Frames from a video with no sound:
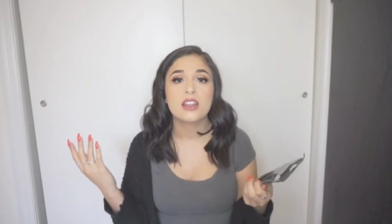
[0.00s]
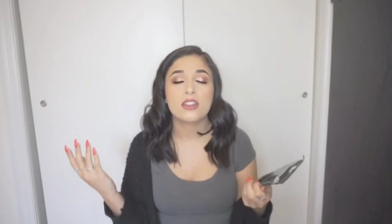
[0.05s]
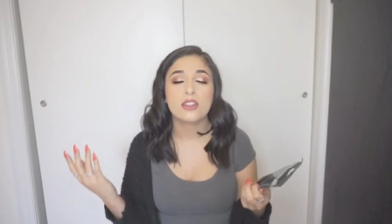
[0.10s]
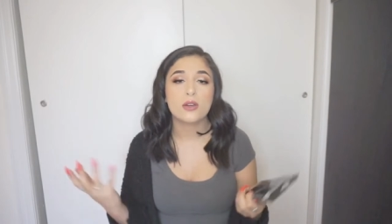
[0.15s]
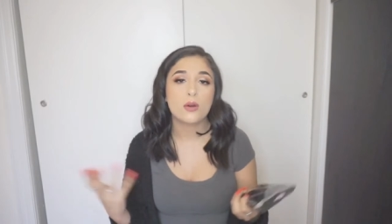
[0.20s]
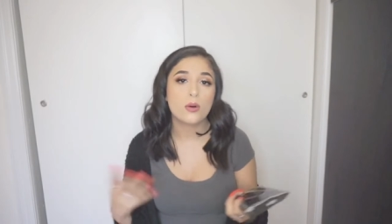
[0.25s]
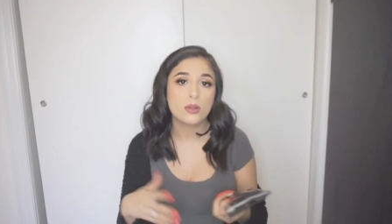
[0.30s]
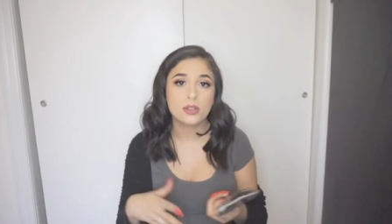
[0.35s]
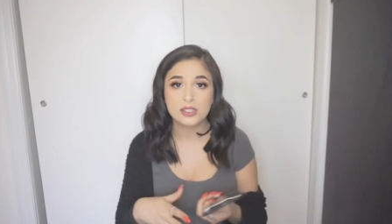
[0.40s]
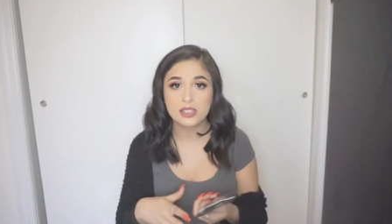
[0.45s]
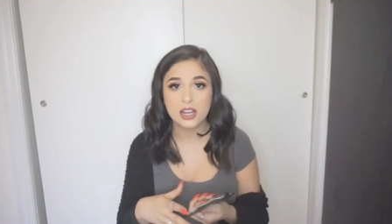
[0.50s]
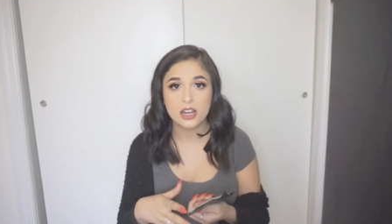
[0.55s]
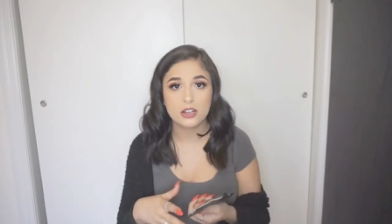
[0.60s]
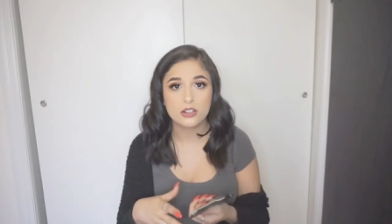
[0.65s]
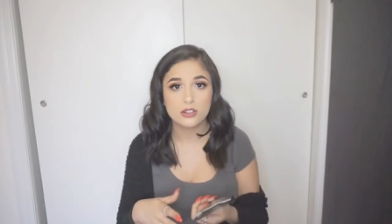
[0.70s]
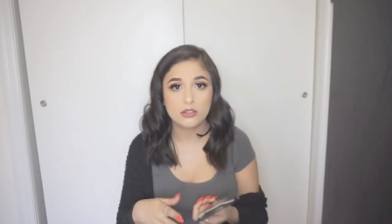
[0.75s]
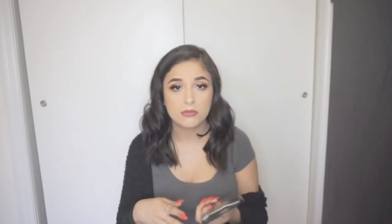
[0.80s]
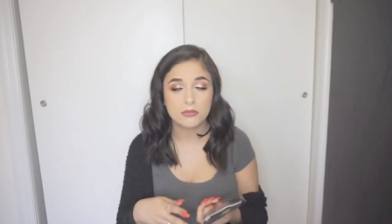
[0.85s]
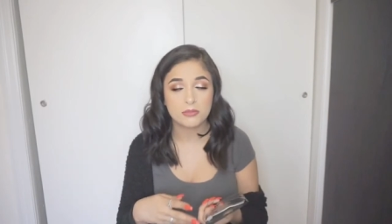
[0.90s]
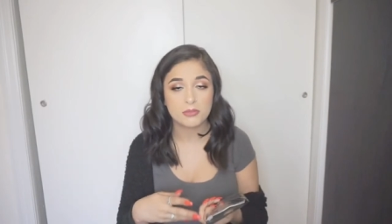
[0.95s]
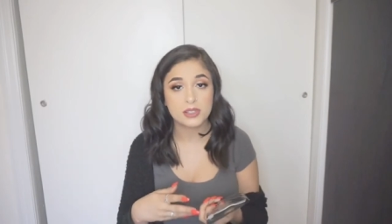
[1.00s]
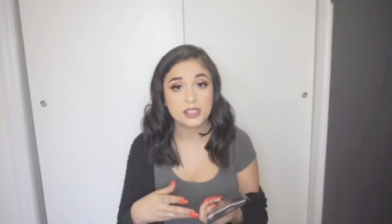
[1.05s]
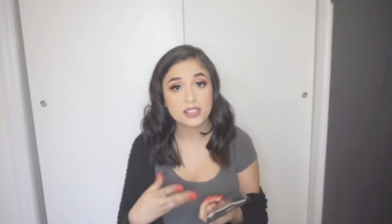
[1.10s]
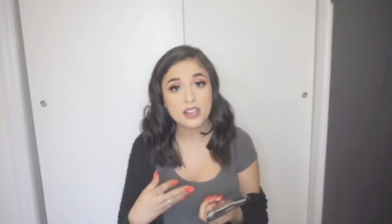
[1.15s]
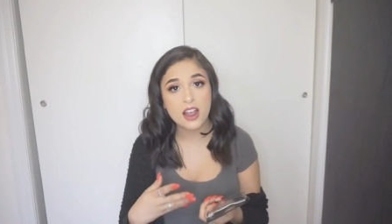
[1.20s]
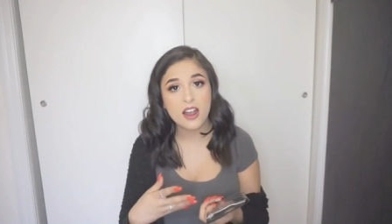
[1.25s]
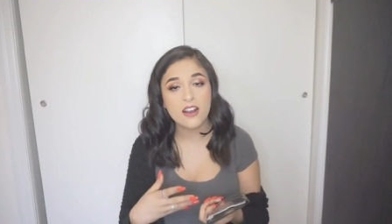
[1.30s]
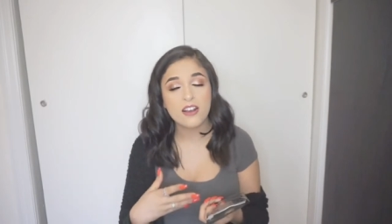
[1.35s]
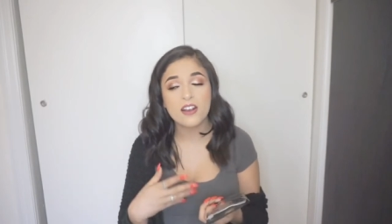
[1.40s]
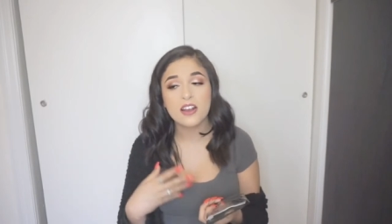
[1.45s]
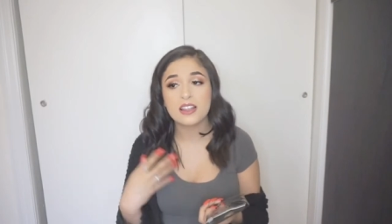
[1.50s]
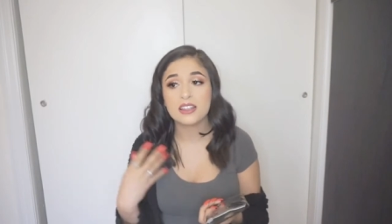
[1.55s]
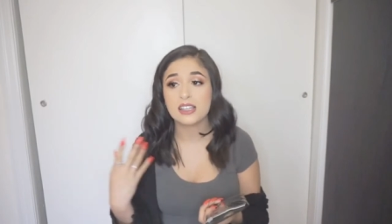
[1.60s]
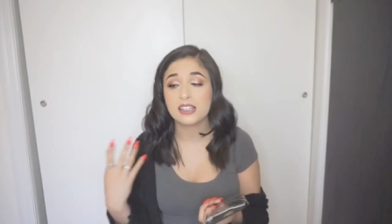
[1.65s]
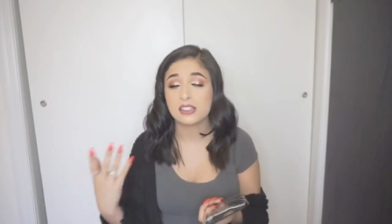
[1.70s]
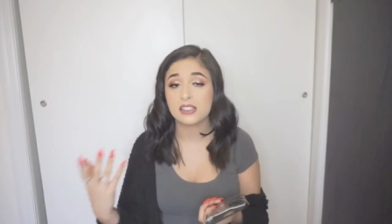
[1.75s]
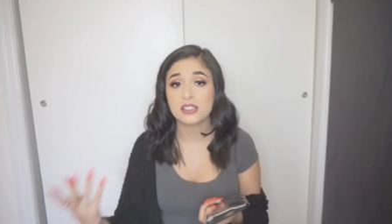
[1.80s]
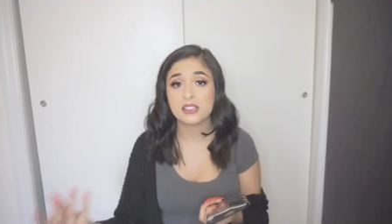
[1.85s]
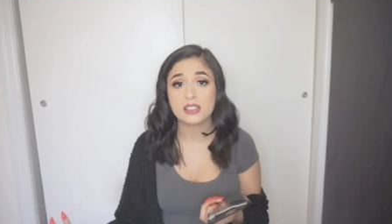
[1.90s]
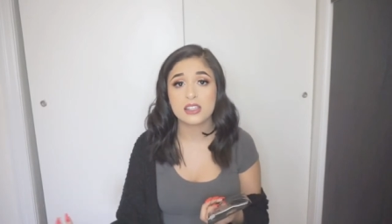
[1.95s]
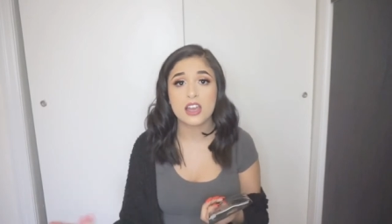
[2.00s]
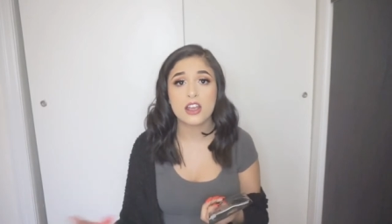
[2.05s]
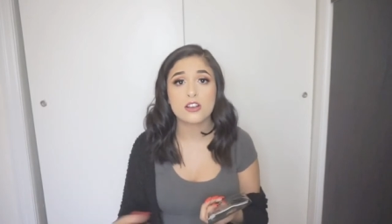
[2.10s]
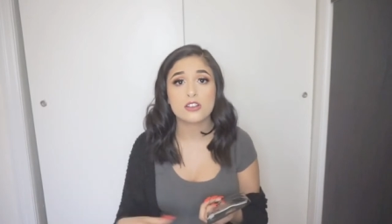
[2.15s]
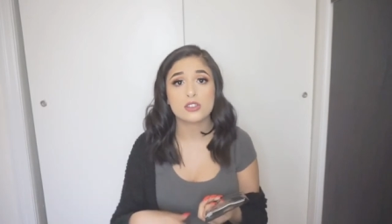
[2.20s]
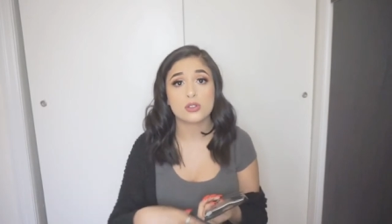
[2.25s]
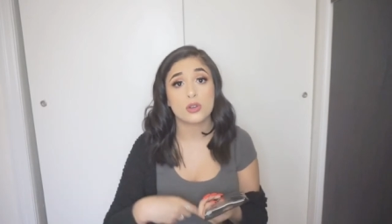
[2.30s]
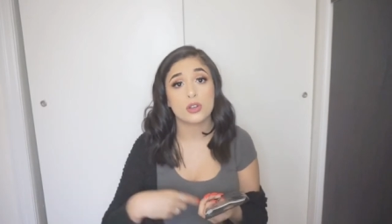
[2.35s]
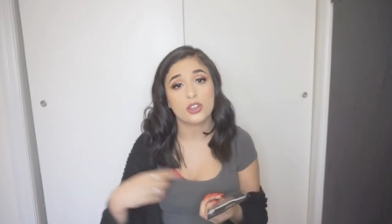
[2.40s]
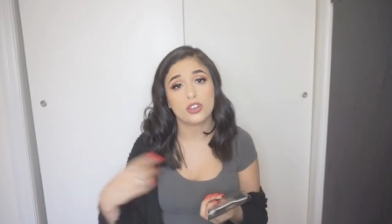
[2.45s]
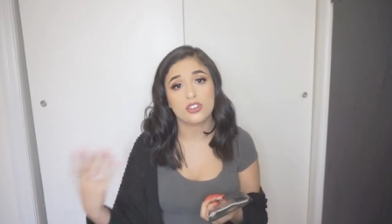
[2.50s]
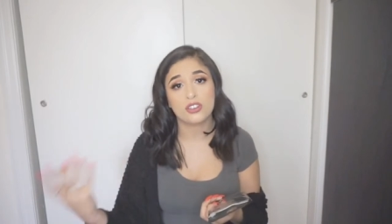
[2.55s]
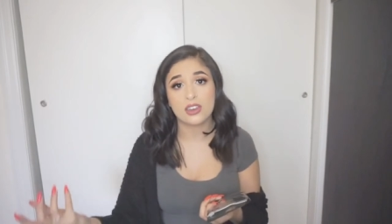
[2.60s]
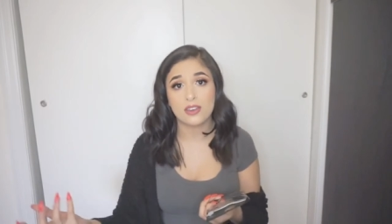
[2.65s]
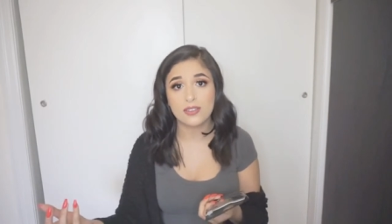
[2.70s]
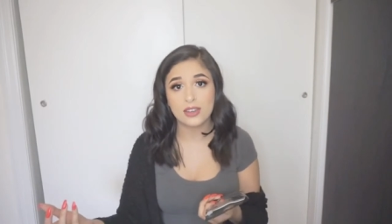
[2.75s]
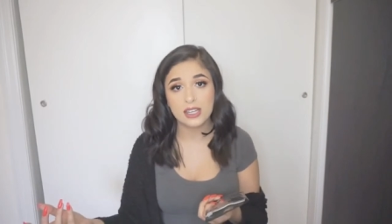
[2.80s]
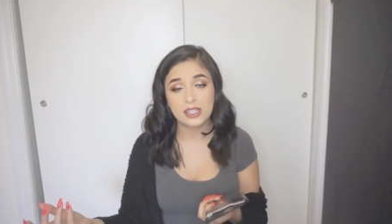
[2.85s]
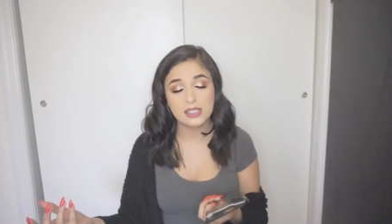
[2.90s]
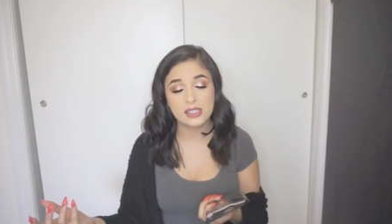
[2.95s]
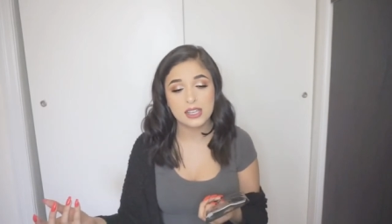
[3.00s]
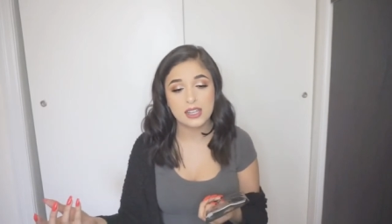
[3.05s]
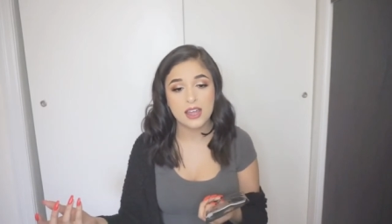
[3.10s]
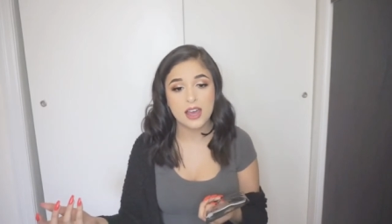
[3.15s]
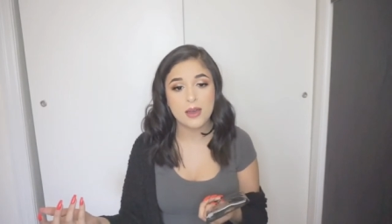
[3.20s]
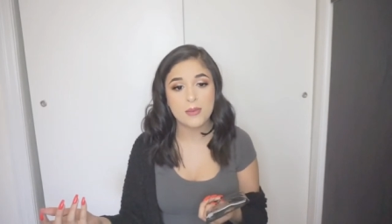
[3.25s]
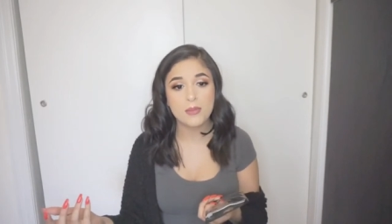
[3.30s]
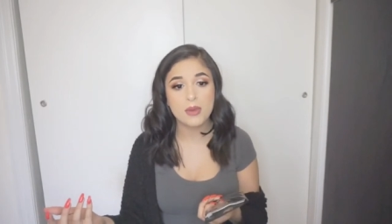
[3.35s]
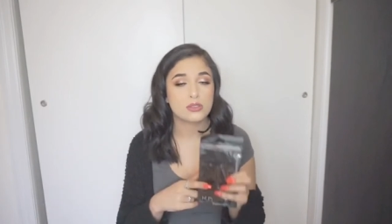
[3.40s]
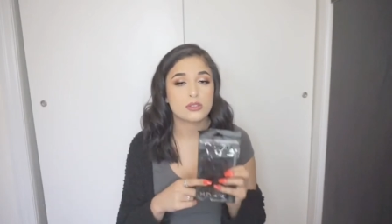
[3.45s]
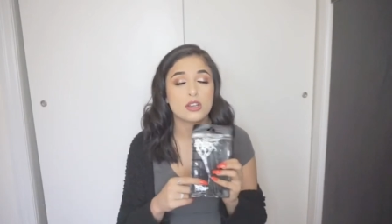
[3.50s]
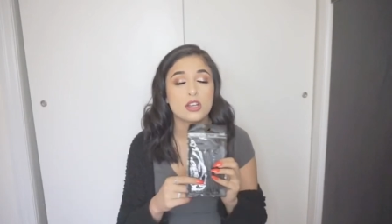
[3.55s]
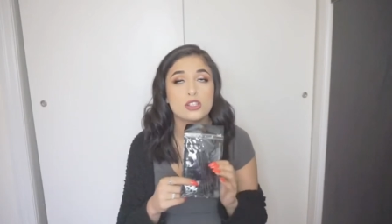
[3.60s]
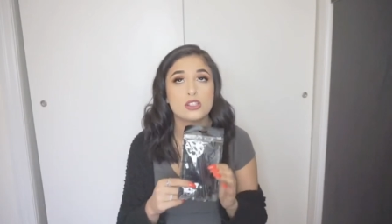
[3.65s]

the whole entire tube of mascara unless it's theirs or you're giving it to them.